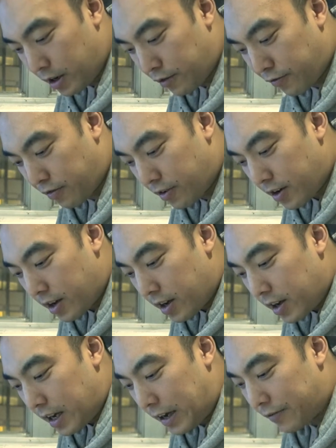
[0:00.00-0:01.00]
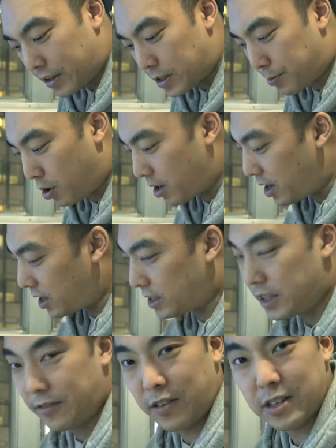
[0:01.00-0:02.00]
If there's a
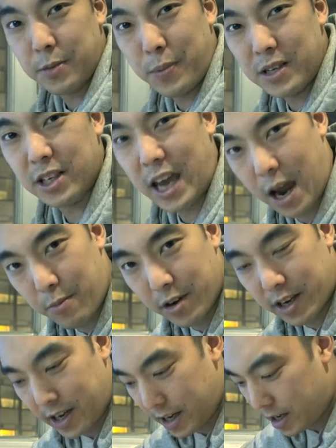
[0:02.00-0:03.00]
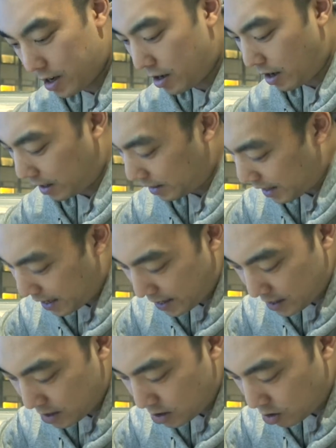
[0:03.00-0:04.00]
product, if there's a piece of camera gear, a
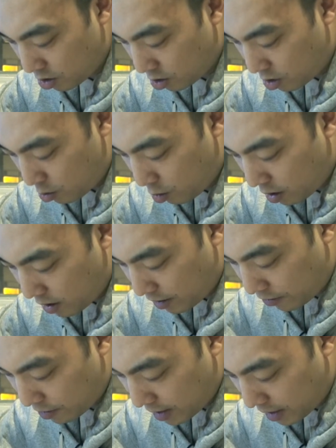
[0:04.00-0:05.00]
lens, or whatever